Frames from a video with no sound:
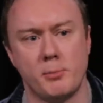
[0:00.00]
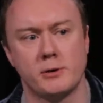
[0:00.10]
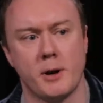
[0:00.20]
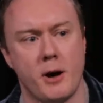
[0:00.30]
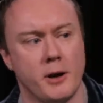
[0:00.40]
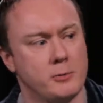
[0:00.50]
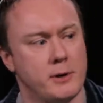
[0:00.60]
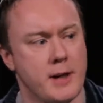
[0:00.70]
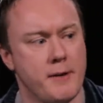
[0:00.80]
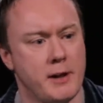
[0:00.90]
the book so hard as
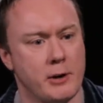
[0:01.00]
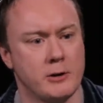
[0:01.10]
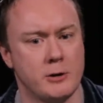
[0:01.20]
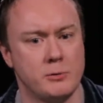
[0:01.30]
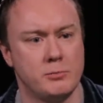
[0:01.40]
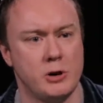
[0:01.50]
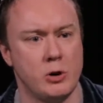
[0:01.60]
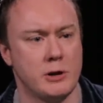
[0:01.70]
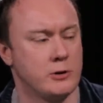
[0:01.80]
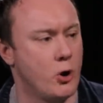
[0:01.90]
well. Is that everything else I do
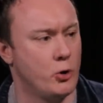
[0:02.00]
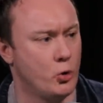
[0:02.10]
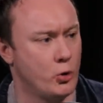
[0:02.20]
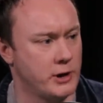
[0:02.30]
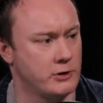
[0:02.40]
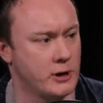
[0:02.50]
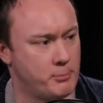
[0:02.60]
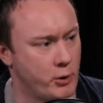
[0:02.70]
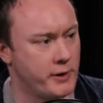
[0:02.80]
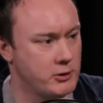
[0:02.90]
usually has got an audience at the
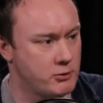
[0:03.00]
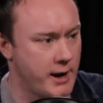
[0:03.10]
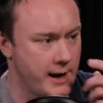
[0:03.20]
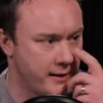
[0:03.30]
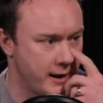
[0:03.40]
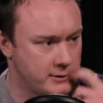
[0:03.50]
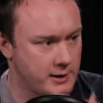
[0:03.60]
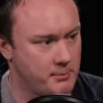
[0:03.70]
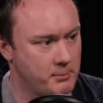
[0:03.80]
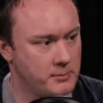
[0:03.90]
point that it's created, and that's
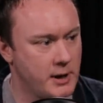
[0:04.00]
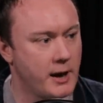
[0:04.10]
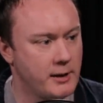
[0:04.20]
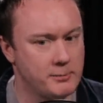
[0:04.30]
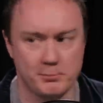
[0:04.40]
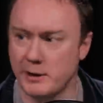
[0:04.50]
um, mm-hmm. yeah, that